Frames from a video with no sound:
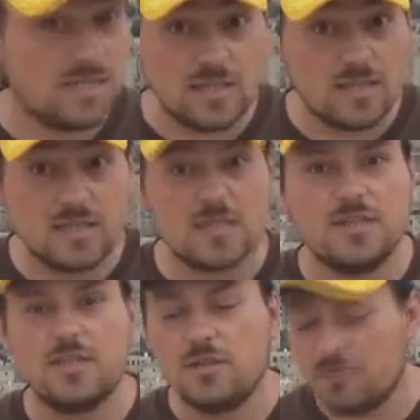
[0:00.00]
It, it is
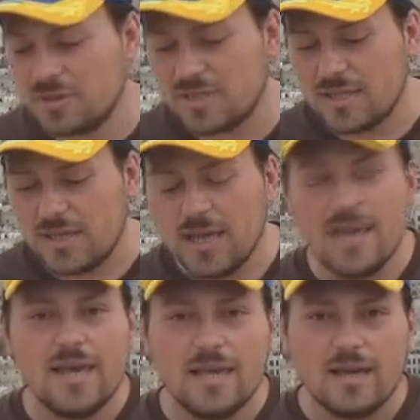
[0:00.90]
continuously
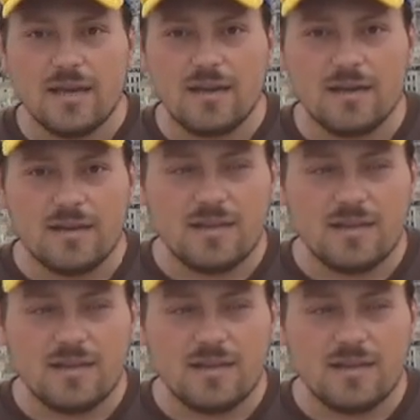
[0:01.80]
uh,